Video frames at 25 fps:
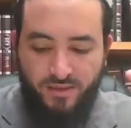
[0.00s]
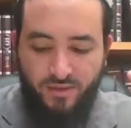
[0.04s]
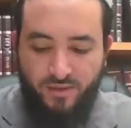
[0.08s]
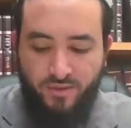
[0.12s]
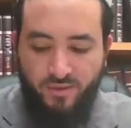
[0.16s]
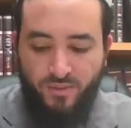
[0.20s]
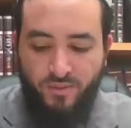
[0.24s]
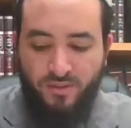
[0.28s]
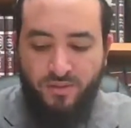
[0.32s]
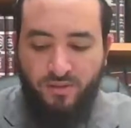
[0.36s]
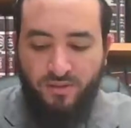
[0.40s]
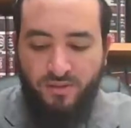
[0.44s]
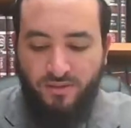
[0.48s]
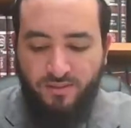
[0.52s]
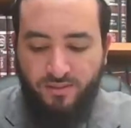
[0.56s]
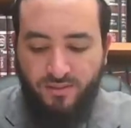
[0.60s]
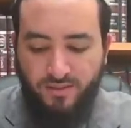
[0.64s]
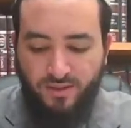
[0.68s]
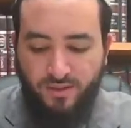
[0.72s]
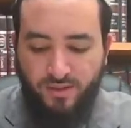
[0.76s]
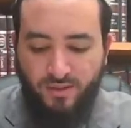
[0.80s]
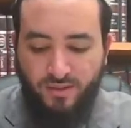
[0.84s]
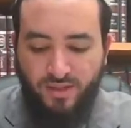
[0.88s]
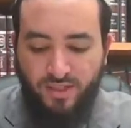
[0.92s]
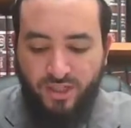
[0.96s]
jewel,
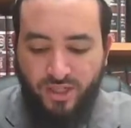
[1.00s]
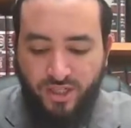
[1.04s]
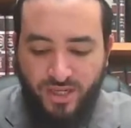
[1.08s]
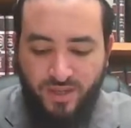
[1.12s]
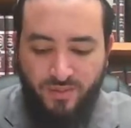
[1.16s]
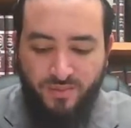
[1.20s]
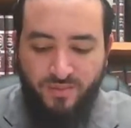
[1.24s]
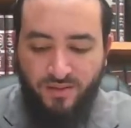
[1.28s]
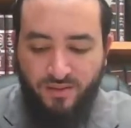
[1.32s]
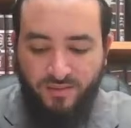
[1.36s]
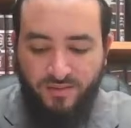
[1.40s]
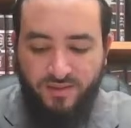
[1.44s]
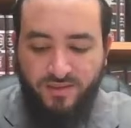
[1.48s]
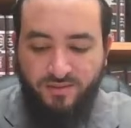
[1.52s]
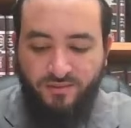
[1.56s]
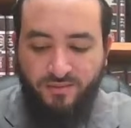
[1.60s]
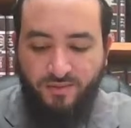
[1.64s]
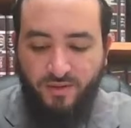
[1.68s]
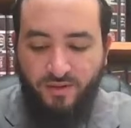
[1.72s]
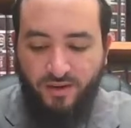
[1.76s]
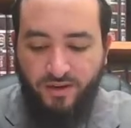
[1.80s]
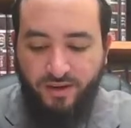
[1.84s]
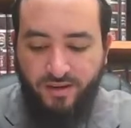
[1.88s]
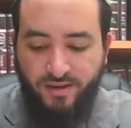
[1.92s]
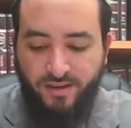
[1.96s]
a gem of
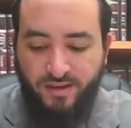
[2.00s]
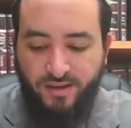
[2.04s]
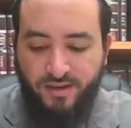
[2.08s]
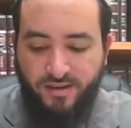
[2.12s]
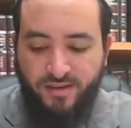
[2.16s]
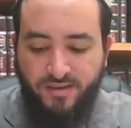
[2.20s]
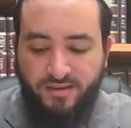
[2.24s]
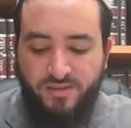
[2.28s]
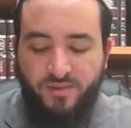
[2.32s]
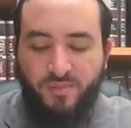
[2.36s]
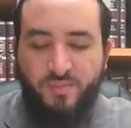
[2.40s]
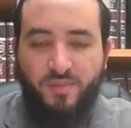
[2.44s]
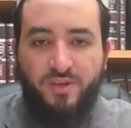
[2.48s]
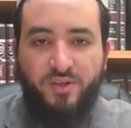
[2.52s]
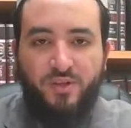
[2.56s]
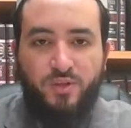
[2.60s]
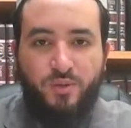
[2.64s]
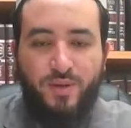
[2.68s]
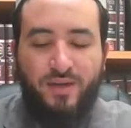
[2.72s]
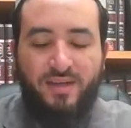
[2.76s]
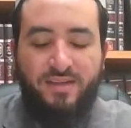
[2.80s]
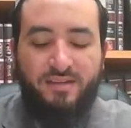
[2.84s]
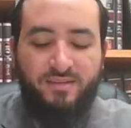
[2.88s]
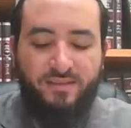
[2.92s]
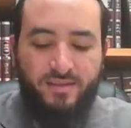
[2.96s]
Sephardic
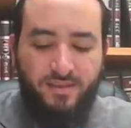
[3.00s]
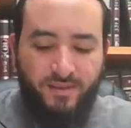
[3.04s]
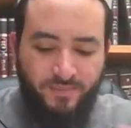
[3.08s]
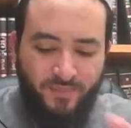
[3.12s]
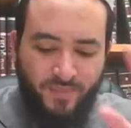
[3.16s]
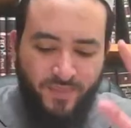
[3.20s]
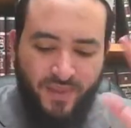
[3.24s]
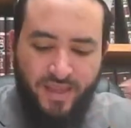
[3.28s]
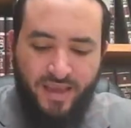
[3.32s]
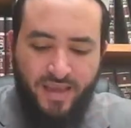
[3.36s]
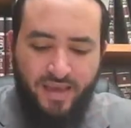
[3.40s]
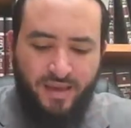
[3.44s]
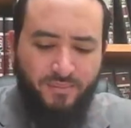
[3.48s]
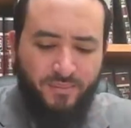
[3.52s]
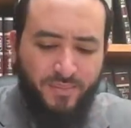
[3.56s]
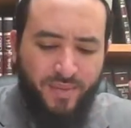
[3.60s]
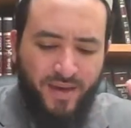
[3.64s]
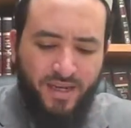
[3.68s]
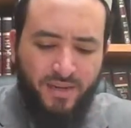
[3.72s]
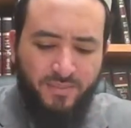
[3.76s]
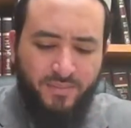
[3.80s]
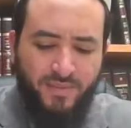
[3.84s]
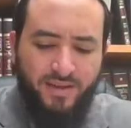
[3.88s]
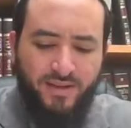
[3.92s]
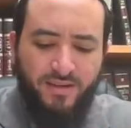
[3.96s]
spirituality, and
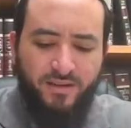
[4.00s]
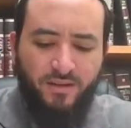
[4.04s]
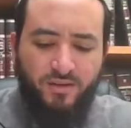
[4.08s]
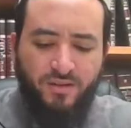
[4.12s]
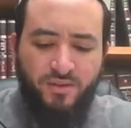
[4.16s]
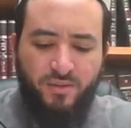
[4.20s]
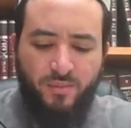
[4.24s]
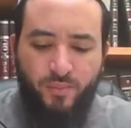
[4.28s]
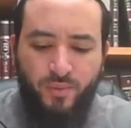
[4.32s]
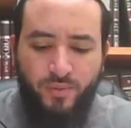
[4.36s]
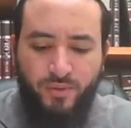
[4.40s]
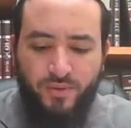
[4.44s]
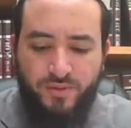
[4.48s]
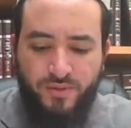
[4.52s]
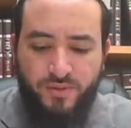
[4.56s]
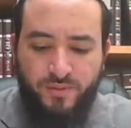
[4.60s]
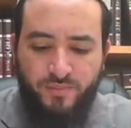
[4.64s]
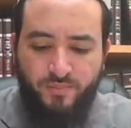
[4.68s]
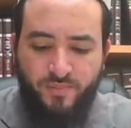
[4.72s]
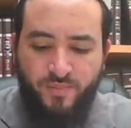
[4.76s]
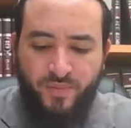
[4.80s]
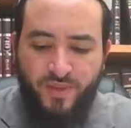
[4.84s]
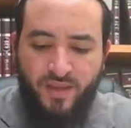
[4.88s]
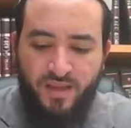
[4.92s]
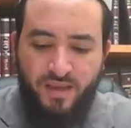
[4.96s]
many other books.
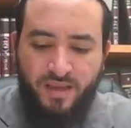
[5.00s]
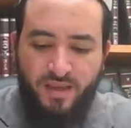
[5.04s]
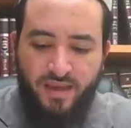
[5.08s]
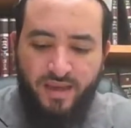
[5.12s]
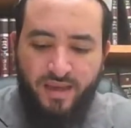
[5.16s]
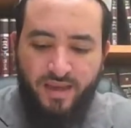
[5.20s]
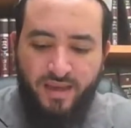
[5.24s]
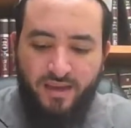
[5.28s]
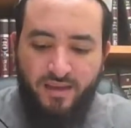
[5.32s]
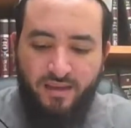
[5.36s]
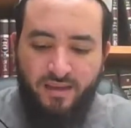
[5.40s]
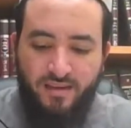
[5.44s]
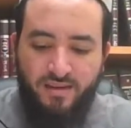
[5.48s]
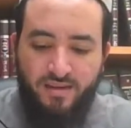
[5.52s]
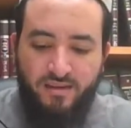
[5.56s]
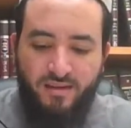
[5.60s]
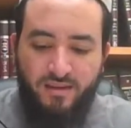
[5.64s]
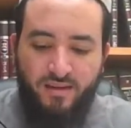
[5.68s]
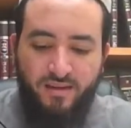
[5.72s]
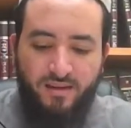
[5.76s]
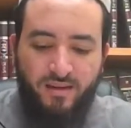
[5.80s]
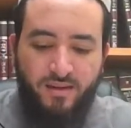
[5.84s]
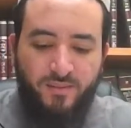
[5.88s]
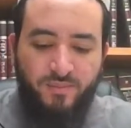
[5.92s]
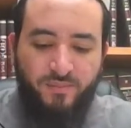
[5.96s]
And
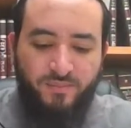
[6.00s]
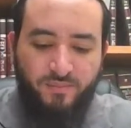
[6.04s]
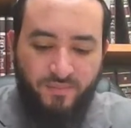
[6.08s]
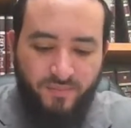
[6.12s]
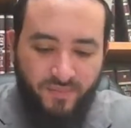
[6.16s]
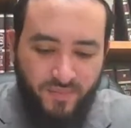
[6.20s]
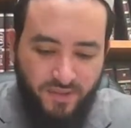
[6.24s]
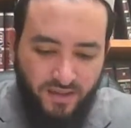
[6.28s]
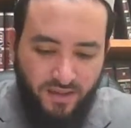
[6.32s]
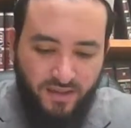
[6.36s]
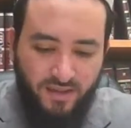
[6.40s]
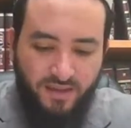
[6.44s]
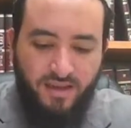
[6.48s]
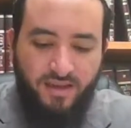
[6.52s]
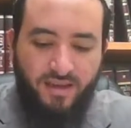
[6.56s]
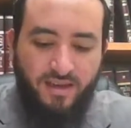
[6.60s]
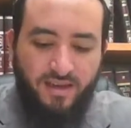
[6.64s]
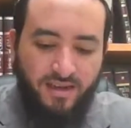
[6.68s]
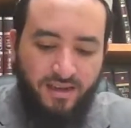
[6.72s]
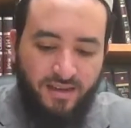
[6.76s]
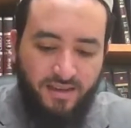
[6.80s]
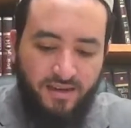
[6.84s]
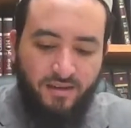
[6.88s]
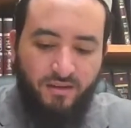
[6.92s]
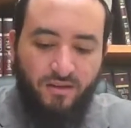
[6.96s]

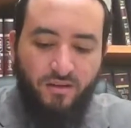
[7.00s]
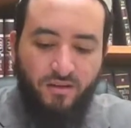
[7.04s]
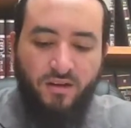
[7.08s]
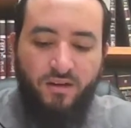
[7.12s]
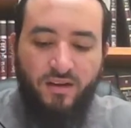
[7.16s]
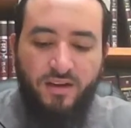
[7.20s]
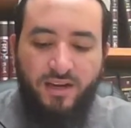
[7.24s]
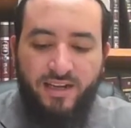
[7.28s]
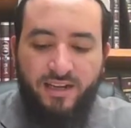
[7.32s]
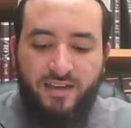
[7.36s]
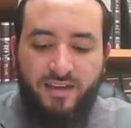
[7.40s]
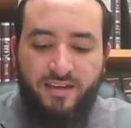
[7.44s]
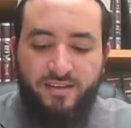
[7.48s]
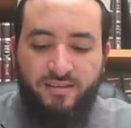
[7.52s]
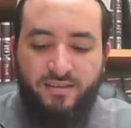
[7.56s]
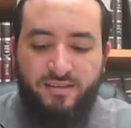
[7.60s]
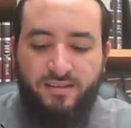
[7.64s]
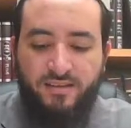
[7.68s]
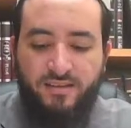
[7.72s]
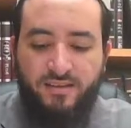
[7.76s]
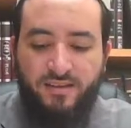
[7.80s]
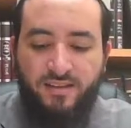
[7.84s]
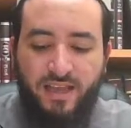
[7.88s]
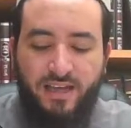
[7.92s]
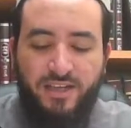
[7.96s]
later on, his
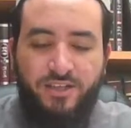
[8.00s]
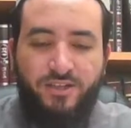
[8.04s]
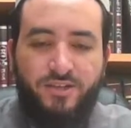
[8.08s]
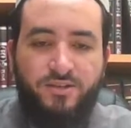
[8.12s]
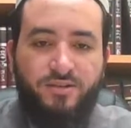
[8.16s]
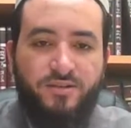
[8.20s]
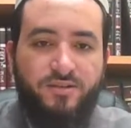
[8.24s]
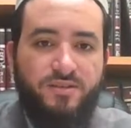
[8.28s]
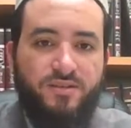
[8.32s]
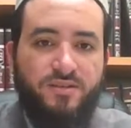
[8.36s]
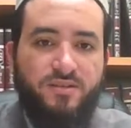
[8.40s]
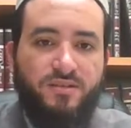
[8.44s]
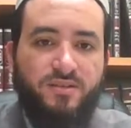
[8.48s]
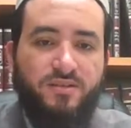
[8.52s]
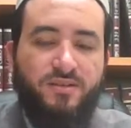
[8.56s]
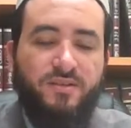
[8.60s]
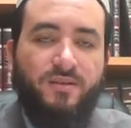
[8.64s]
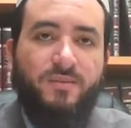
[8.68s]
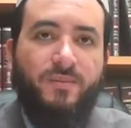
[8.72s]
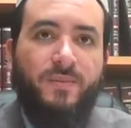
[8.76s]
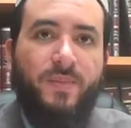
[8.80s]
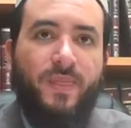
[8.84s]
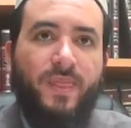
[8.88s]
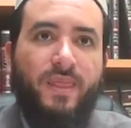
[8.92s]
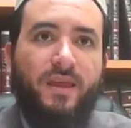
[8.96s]
lectures,
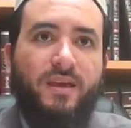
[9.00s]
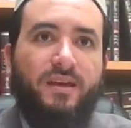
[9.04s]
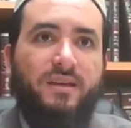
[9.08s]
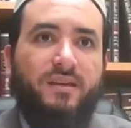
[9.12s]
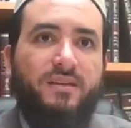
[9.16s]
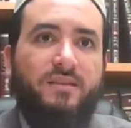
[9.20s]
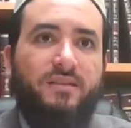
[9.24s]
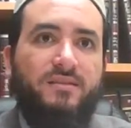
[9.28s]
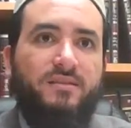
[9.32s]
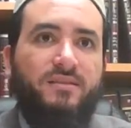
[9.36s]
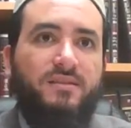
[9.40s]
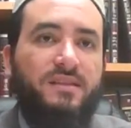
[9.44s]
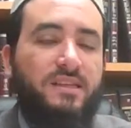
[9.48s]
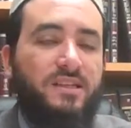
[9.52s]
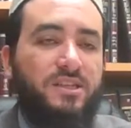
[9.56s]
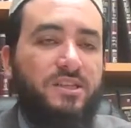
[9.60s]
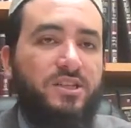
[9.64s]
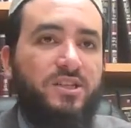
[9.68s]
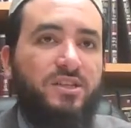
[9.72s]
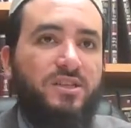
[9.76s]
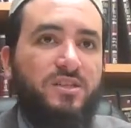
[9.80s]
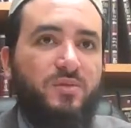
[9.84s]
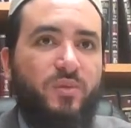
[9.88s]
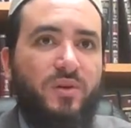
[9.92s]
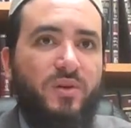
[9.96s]
his
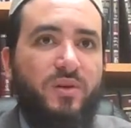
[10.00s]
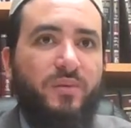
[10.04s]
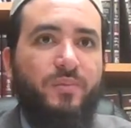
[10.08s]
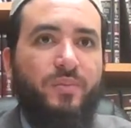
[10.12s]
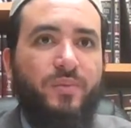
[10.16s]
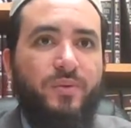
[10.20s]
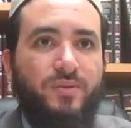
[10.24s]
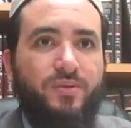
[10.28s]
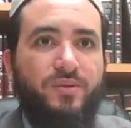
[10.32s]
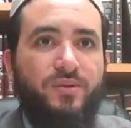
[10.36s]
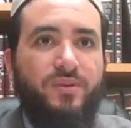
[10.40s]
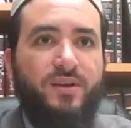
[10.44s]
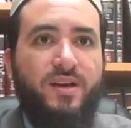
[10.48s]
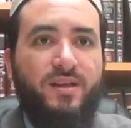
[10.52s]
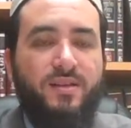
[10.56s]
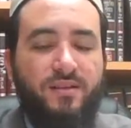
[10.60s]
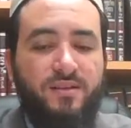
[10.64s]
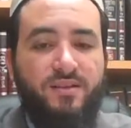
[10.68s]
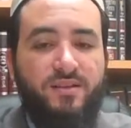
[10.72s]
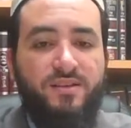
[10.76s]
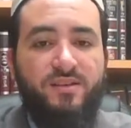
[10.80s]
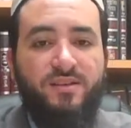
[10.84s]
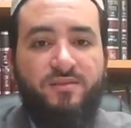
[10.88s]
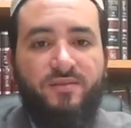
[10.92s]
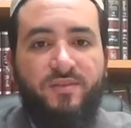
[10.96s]
teachings were put together
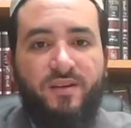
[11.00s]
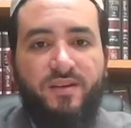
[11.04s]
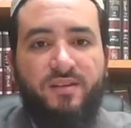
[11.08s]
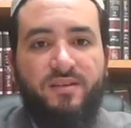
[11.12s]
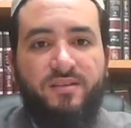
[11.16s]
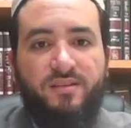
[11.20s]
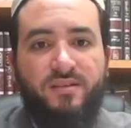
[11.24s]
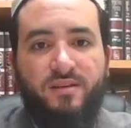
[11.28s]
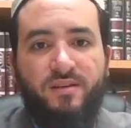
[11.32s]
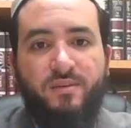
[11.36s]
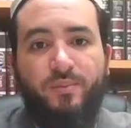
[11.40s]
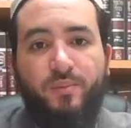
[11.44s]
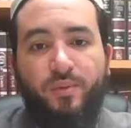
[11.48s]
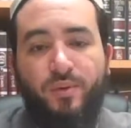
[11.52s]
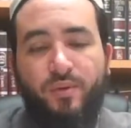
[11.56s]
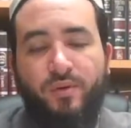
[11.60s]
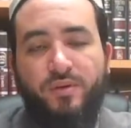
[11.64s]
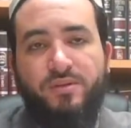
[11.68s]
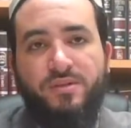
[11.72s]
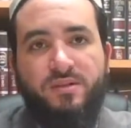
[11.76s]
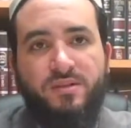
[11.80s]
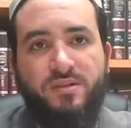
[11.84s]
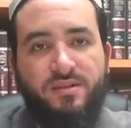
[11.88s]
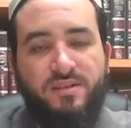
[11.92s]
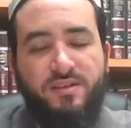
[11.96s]
in different
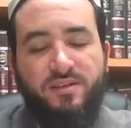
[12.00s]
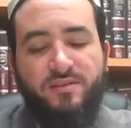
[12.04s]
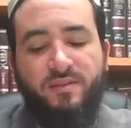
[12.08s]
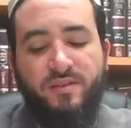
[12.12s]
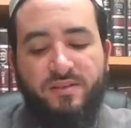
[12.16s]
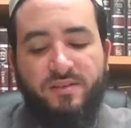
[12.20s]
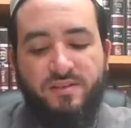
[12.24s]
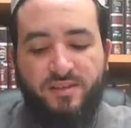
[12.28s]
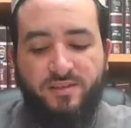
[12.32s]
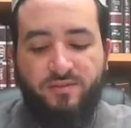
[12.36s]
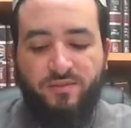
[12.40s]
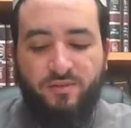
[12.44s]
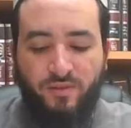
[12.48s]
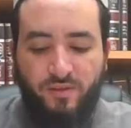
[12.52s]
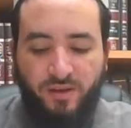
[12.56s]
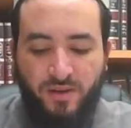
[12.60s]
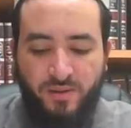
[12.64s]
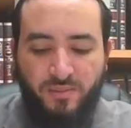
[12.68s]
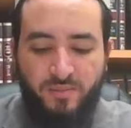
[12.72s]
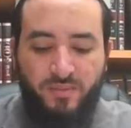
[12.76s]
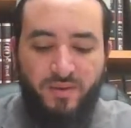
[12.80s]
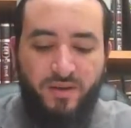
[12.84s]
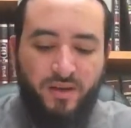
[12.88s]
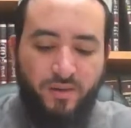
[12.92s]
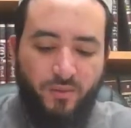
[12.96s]
books, different
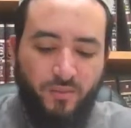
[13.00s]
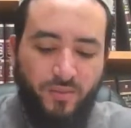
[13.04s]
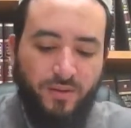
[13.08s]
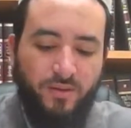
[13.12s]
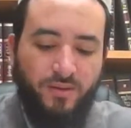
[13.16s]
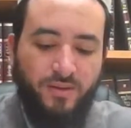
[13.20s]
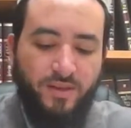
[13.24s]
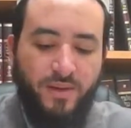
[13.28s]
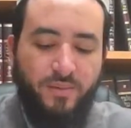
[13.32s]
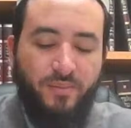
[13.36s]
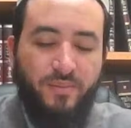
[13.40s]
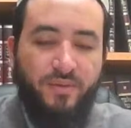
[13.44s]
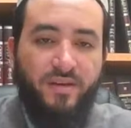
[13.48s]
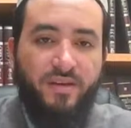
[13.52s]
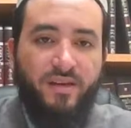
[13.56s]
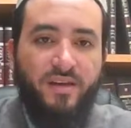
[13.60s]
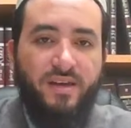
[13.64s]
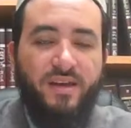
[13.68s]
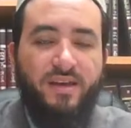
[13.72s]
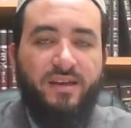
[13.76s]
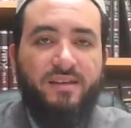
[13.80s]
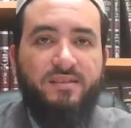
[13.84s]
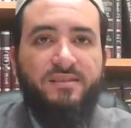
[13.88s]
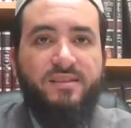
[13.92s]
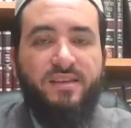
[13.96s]
seforim, and one of them
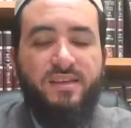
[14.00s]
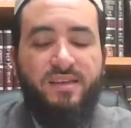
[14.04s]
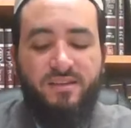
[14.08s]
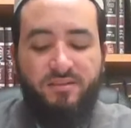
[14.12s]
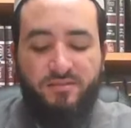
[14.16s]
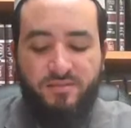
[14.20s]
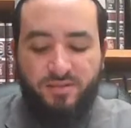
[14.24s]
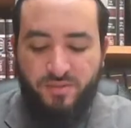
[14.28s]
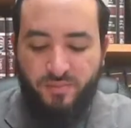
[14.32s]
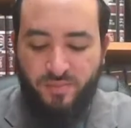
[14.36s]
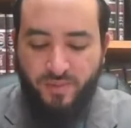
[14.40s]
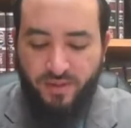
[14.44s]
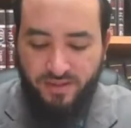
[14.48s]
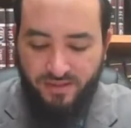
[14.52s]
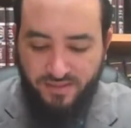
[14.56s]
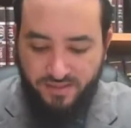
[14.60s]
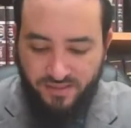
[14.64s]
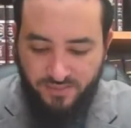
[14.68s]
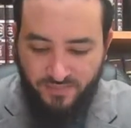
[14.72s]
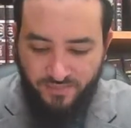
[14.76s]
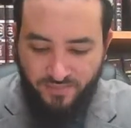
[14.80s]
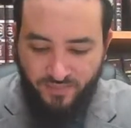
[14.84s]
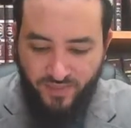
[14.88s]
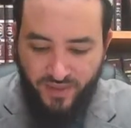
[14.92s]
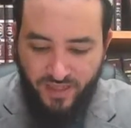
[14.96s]
is Inner
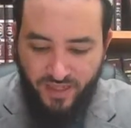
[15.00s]
Space.